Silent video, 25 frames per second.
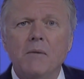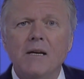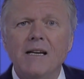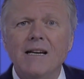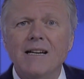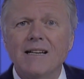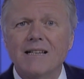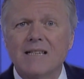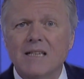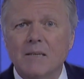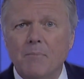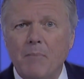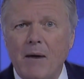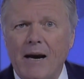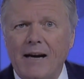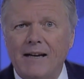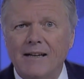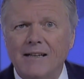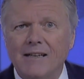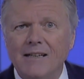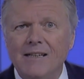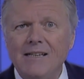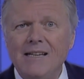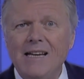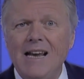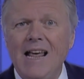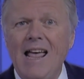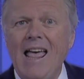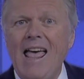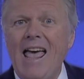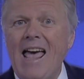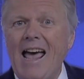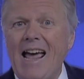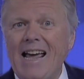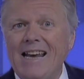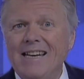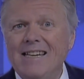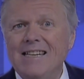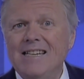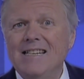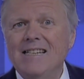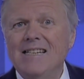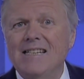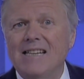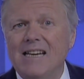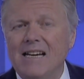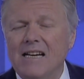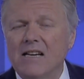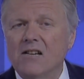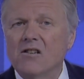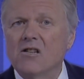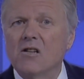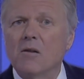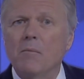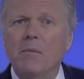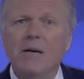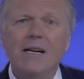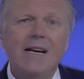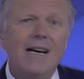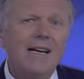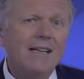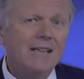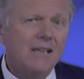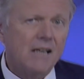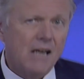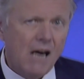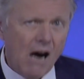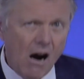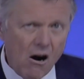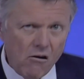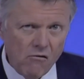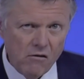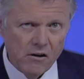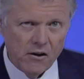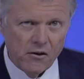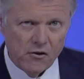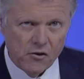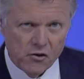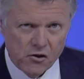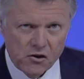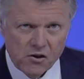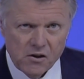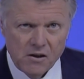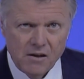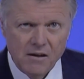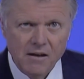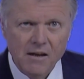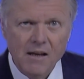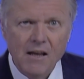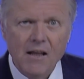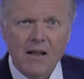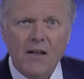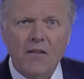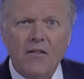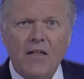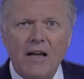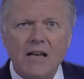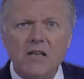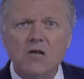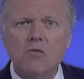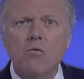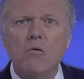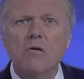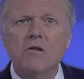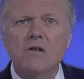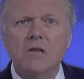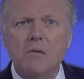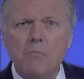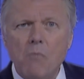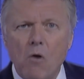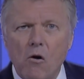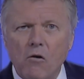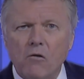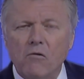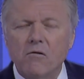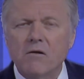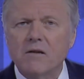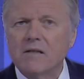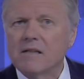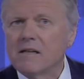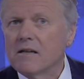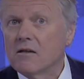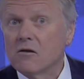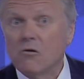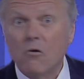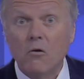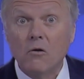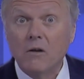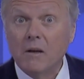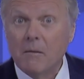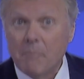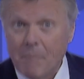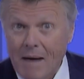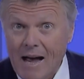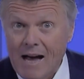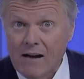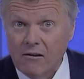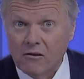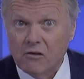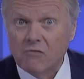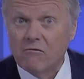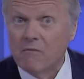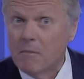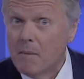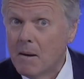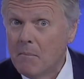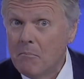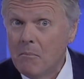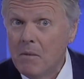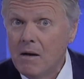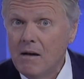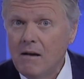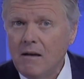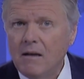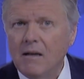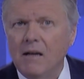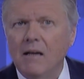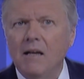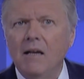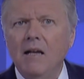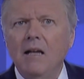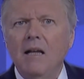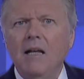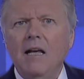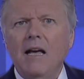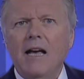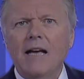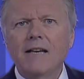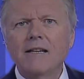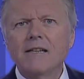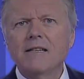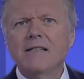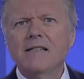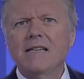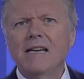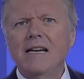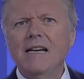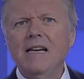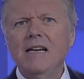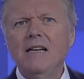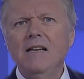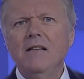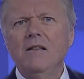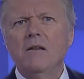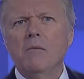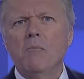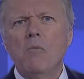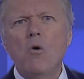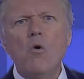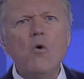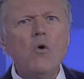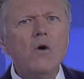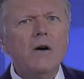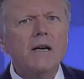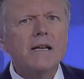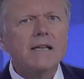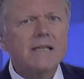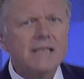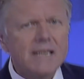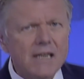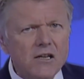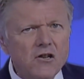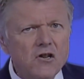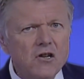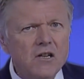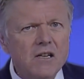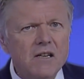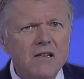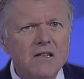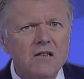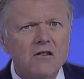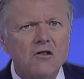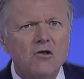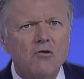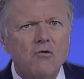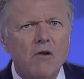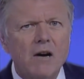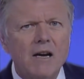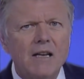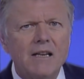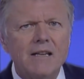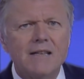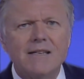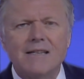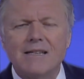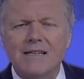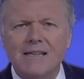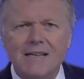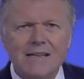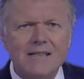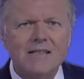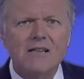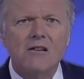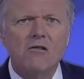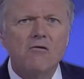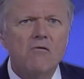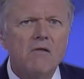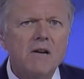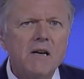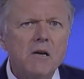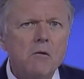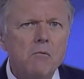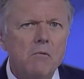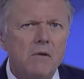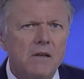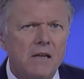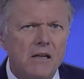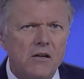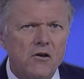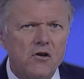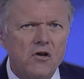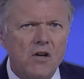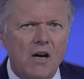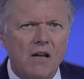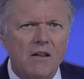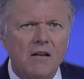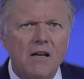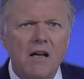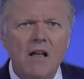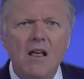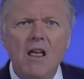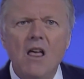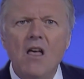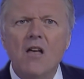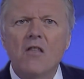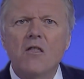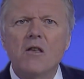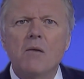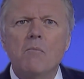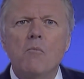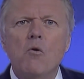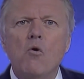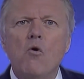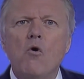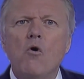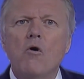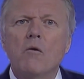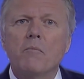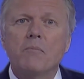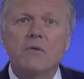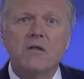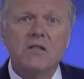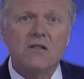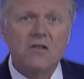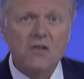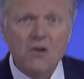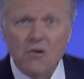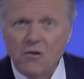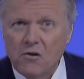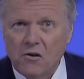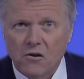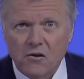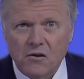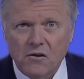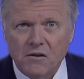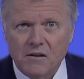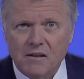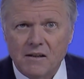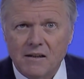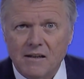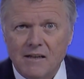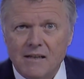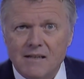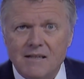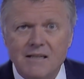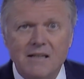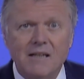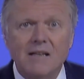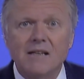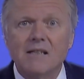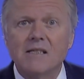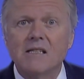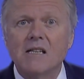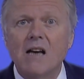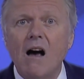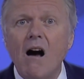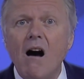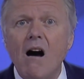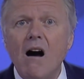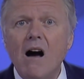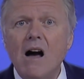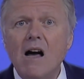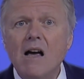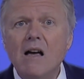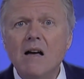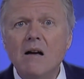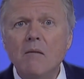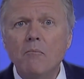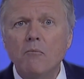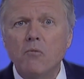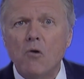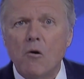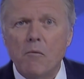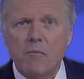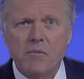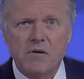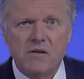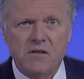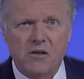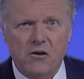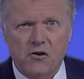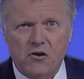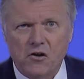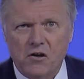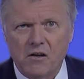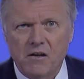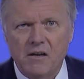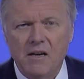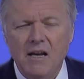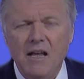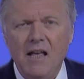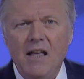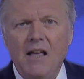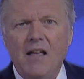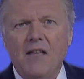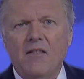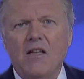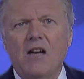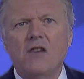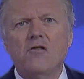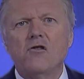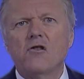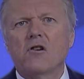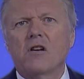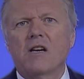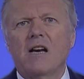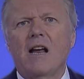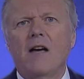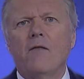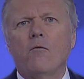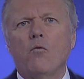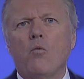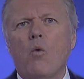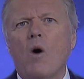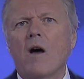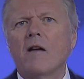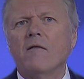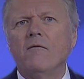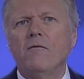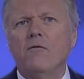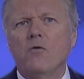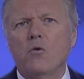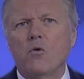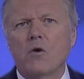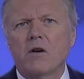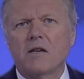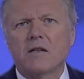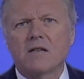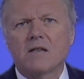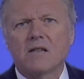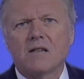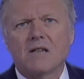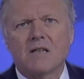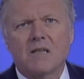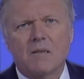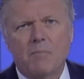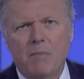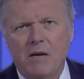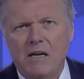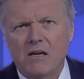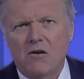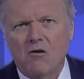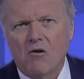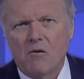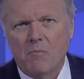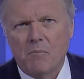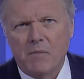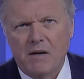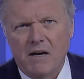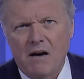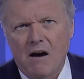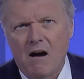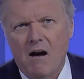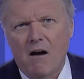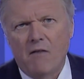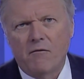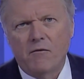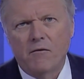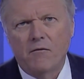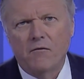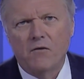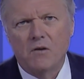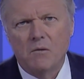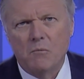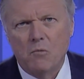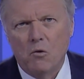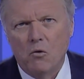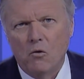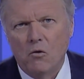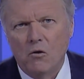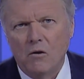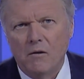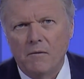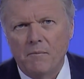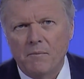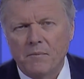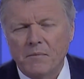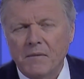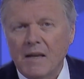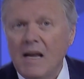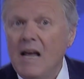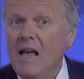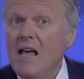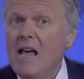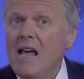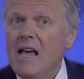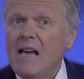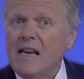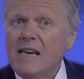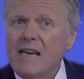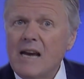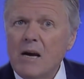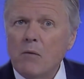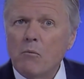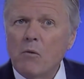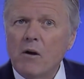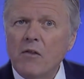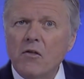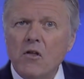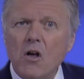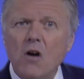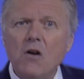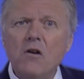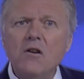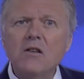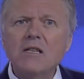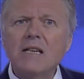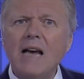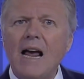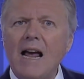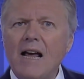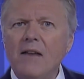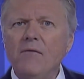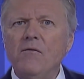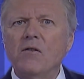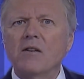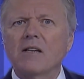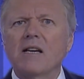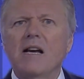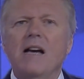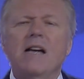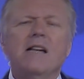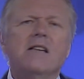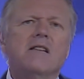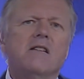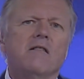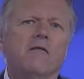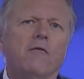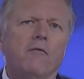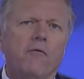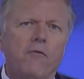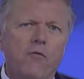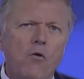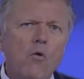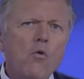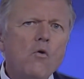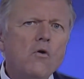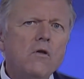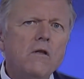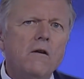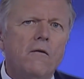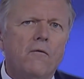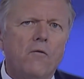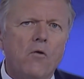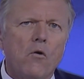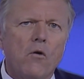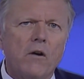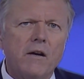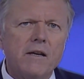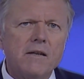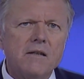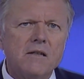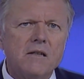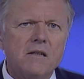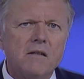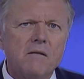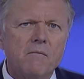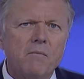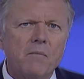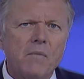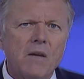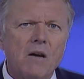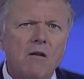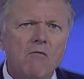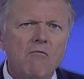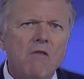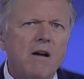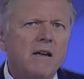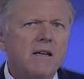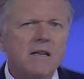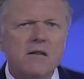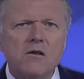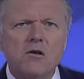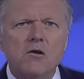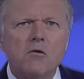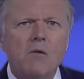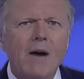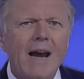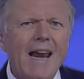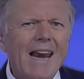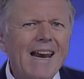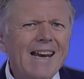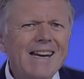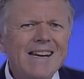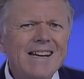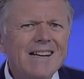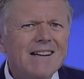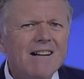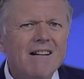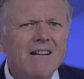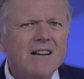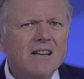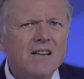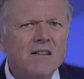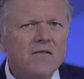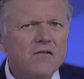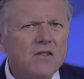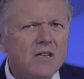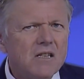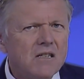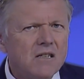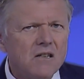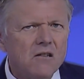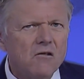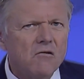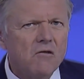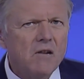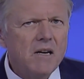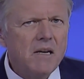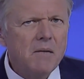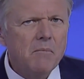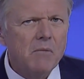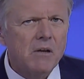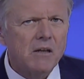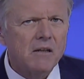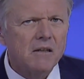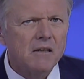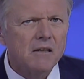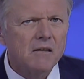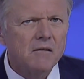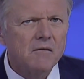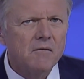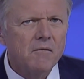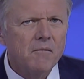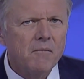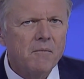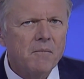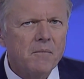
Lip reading: to be expected and indeed to be encouraged. That's what democracy is all about, remember? And indeed, the more Indigenous Australians disagree with each other, the more absurd is the entire proposition that you can have one voice to speak on behalf of them all. Yet when those advocating for The Voice run into any kind of disagreement,